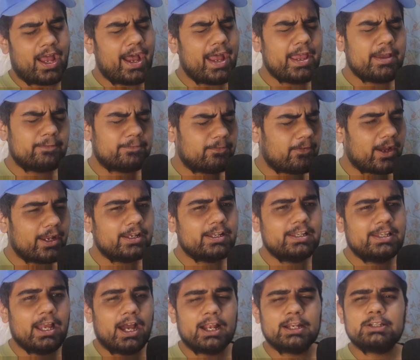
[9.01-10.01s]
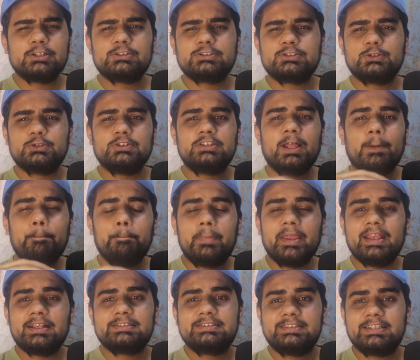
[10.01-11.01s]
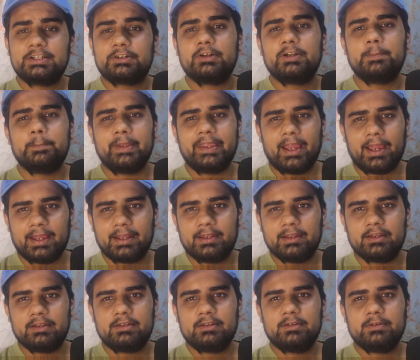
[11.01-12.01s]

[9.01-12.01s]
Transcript: I have finally understood the big secret behind it.